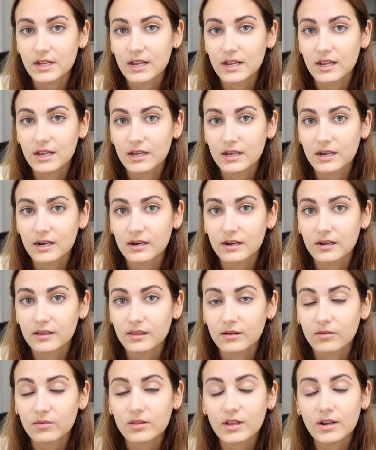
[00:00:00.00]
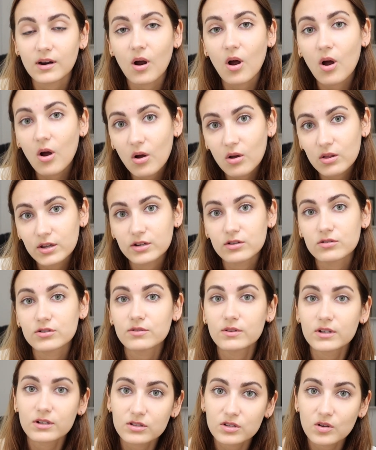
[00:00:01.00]
and they were like, oh, like, you're
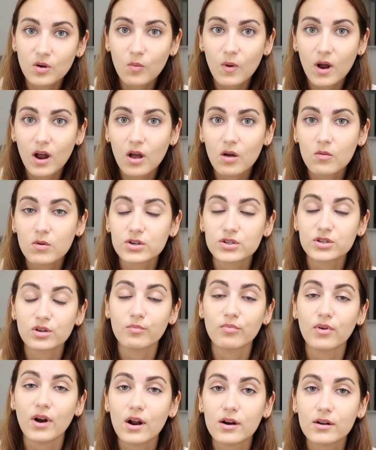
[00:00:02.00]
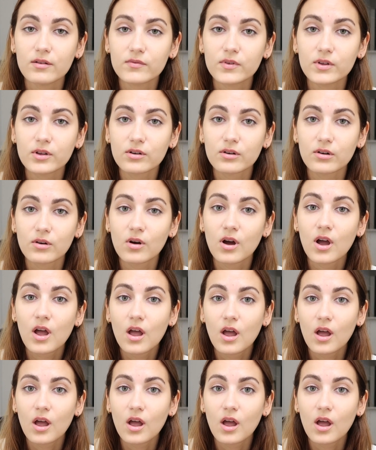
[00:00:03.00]
doing so well, we're so proud of you.